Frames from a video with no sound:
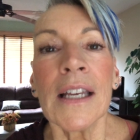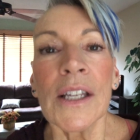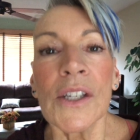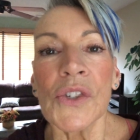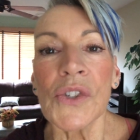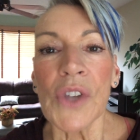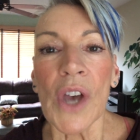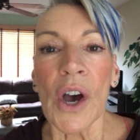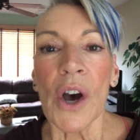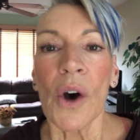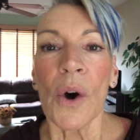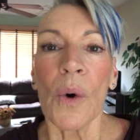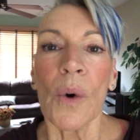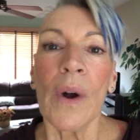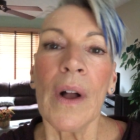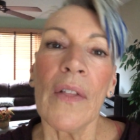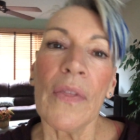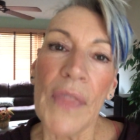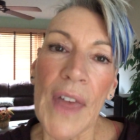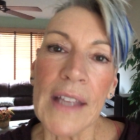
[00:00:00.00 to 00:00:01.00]
So
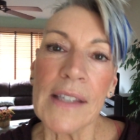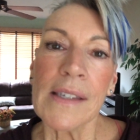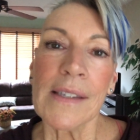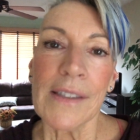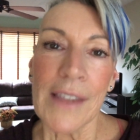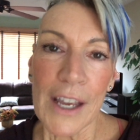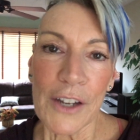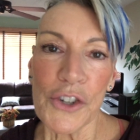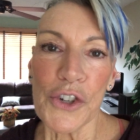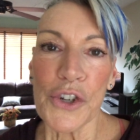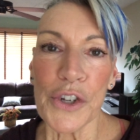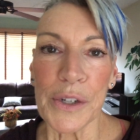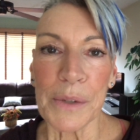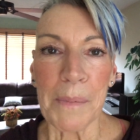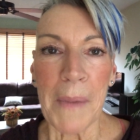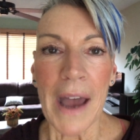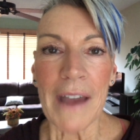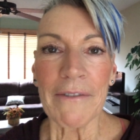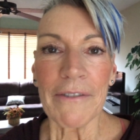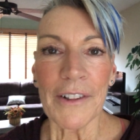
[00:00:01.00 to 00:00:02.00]
that's just
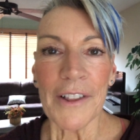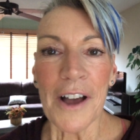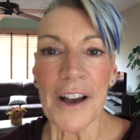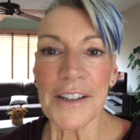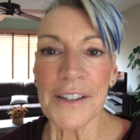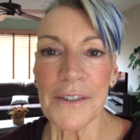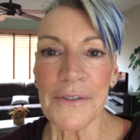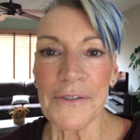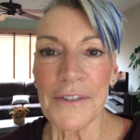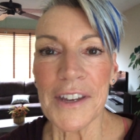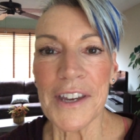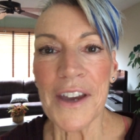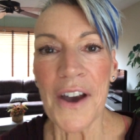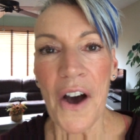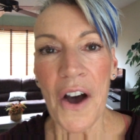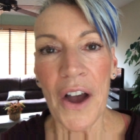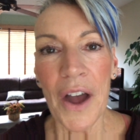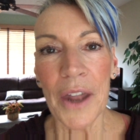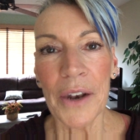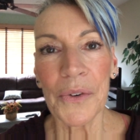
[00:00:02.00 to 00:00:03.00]
my philosophy
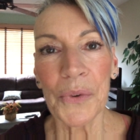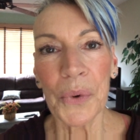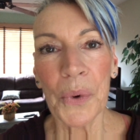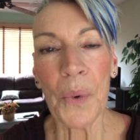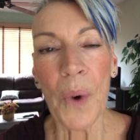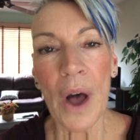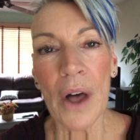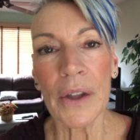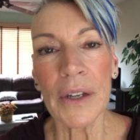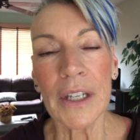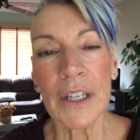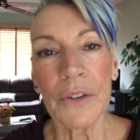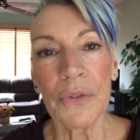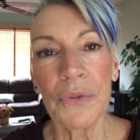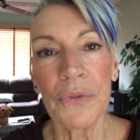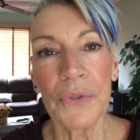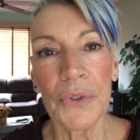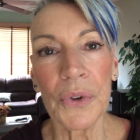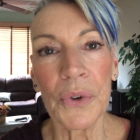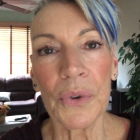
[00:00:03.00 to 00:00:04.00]
on quality of
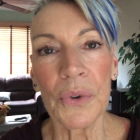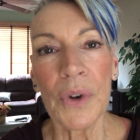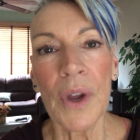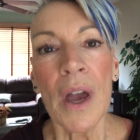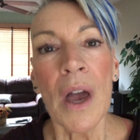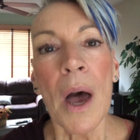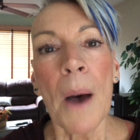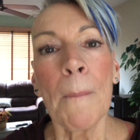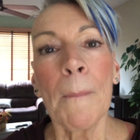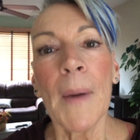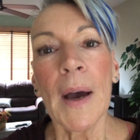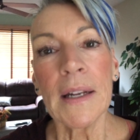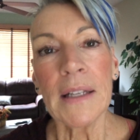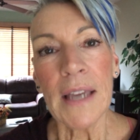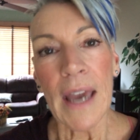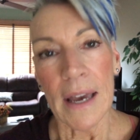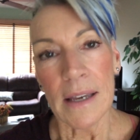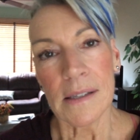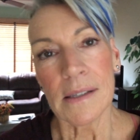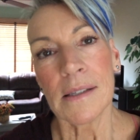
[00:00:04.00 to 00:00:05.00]
food. But
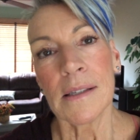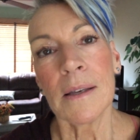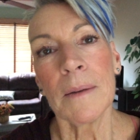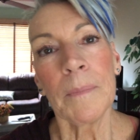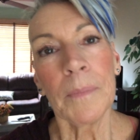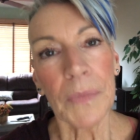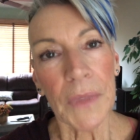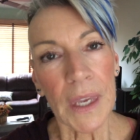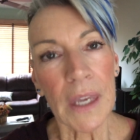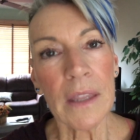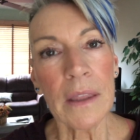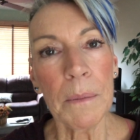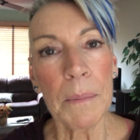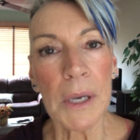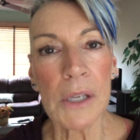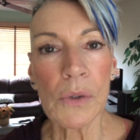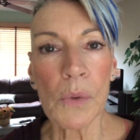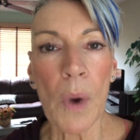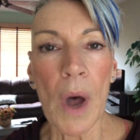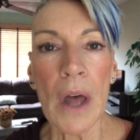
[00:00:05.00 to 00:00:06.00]
yes, eat the
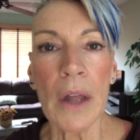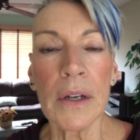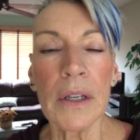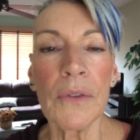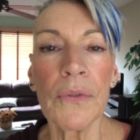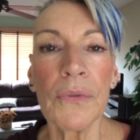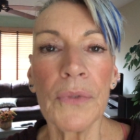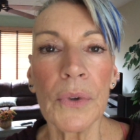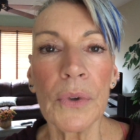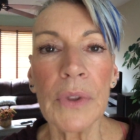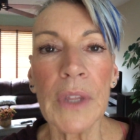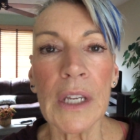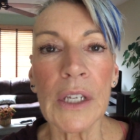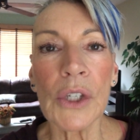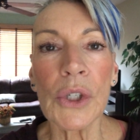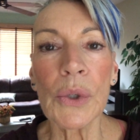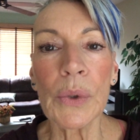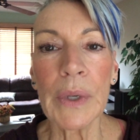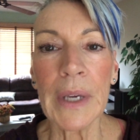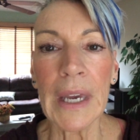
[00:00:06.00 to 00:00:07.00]
best quality food that
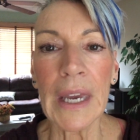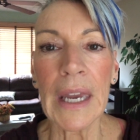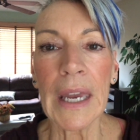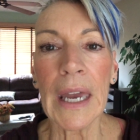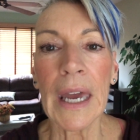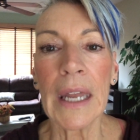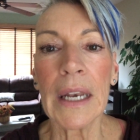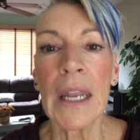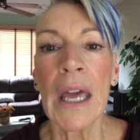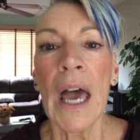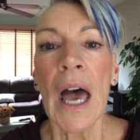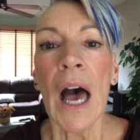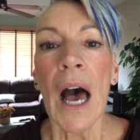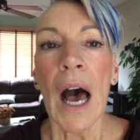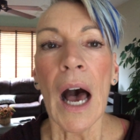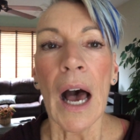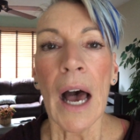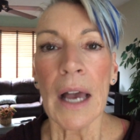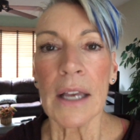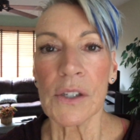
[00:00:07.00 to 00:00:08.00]
you can
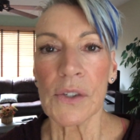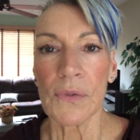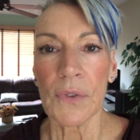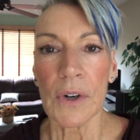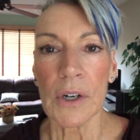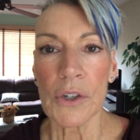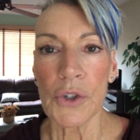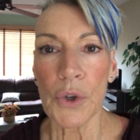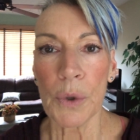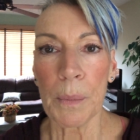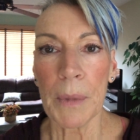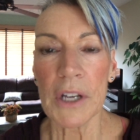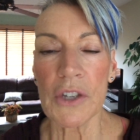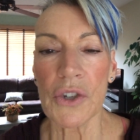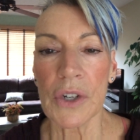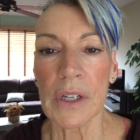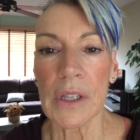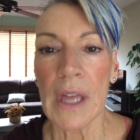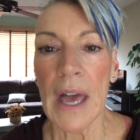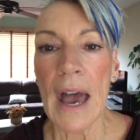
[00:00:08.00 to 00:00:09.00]
as far as your
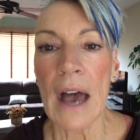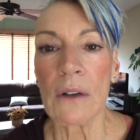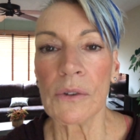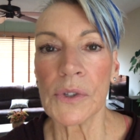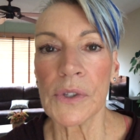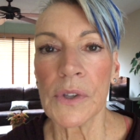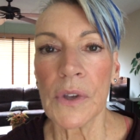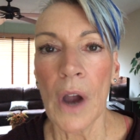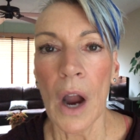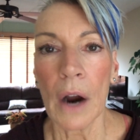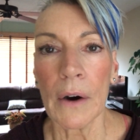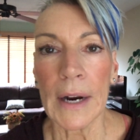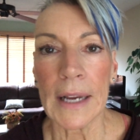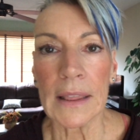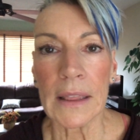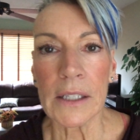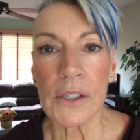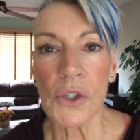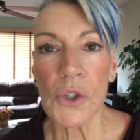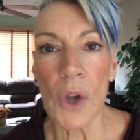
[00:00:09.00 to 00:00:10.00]
budget allows. All right,
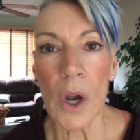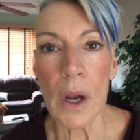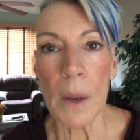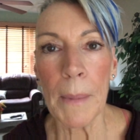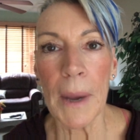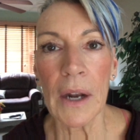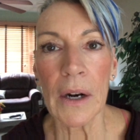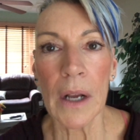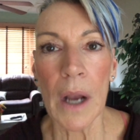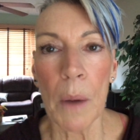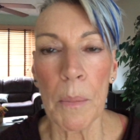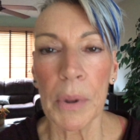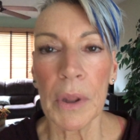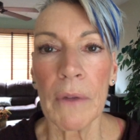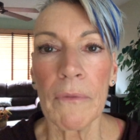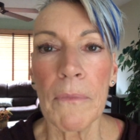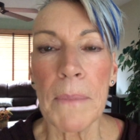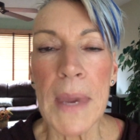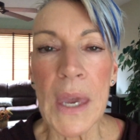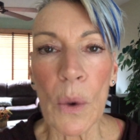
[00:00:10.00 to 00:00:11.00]
let's talk about a couple
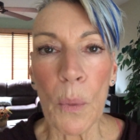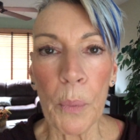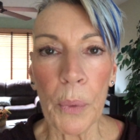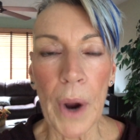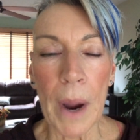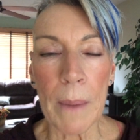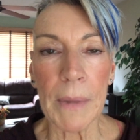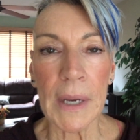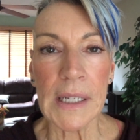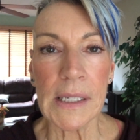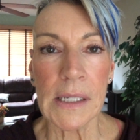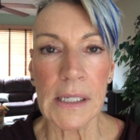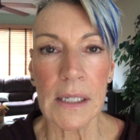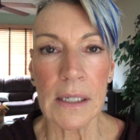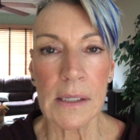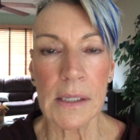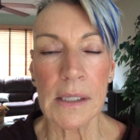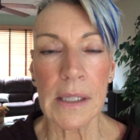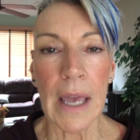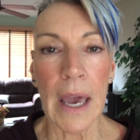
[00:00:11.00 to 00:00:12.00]
of meal prep
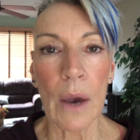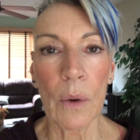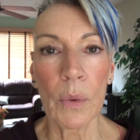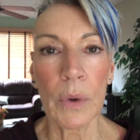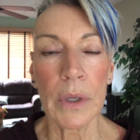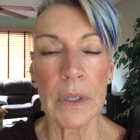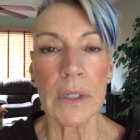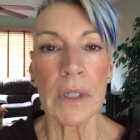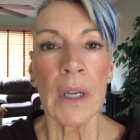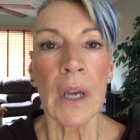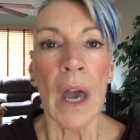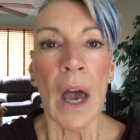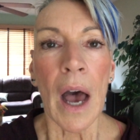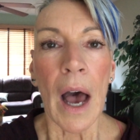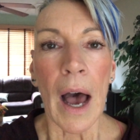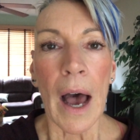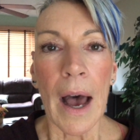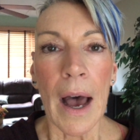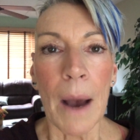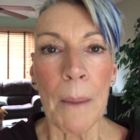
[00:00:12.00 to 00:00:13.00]
ideas that would
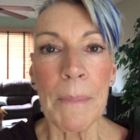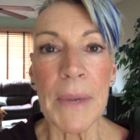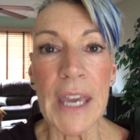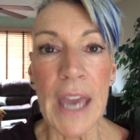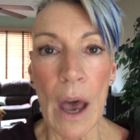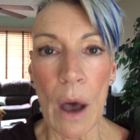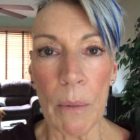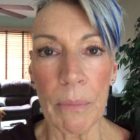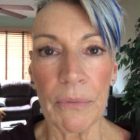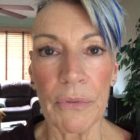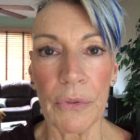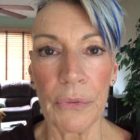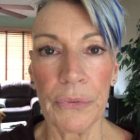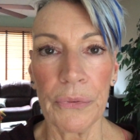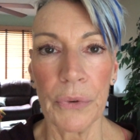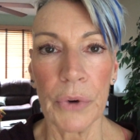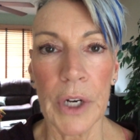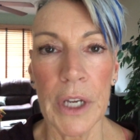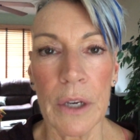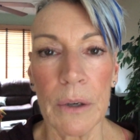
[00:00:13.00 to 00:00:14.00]
be helpful
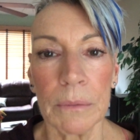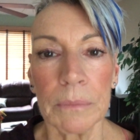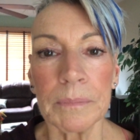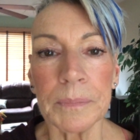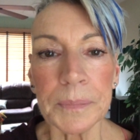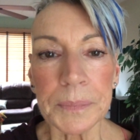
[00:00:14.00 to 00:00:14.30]
for you.